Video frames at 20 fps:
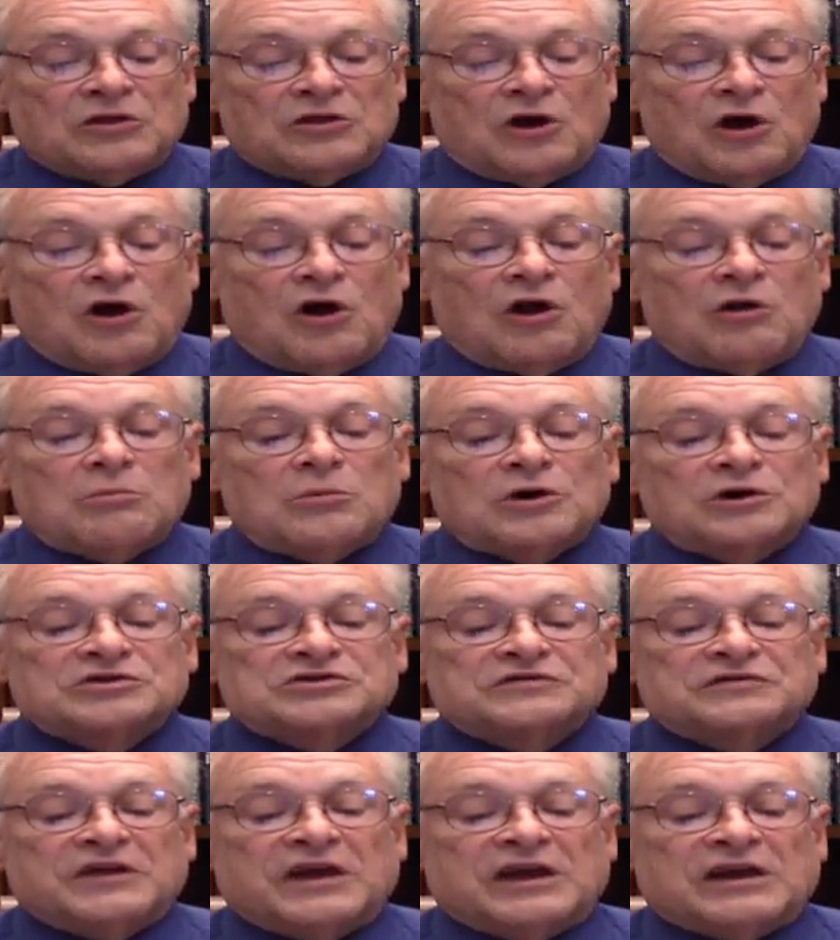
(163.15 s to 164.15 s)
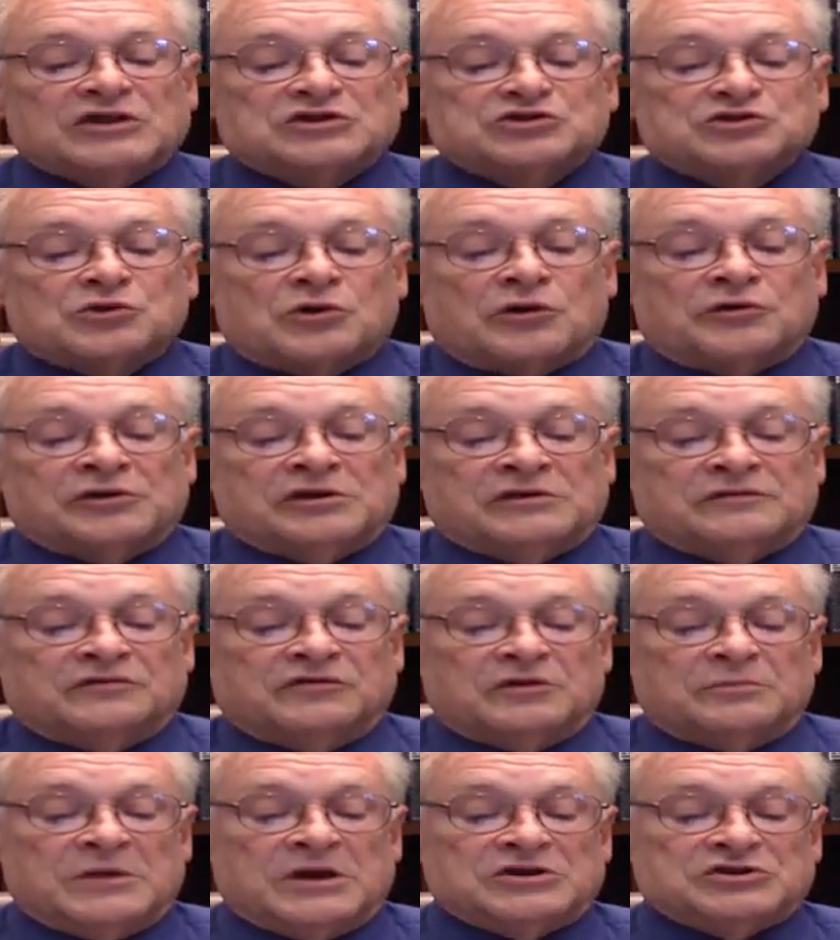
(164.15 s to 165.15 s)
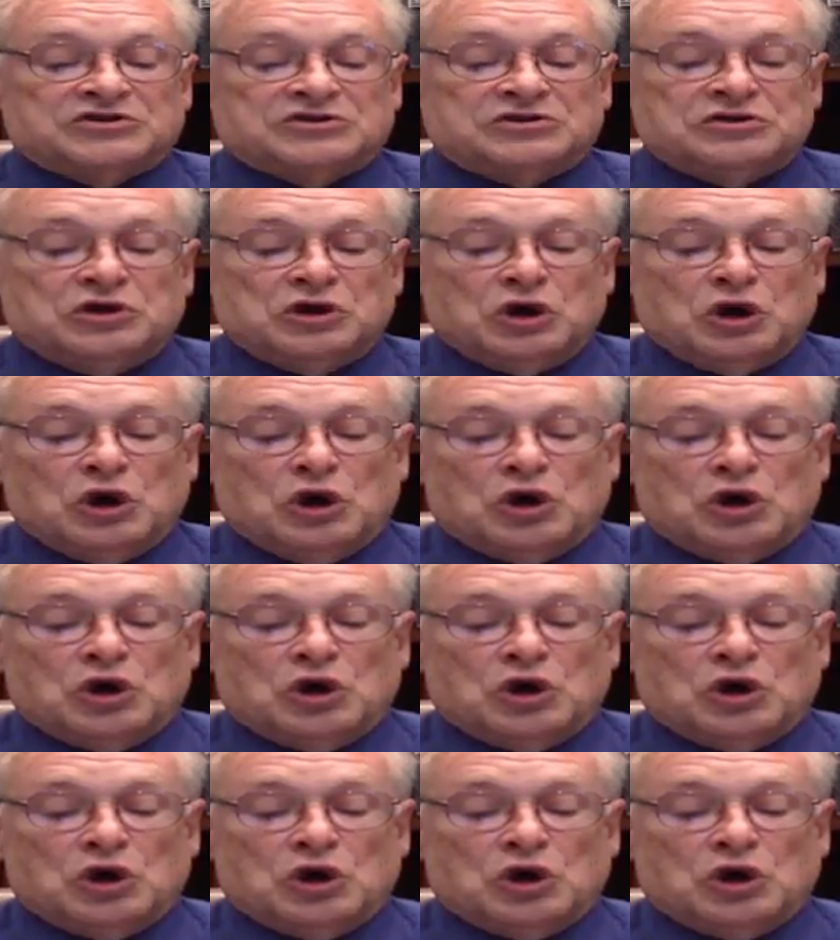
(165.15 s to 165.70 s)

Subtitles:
The hallmarks of cancer are inflammation,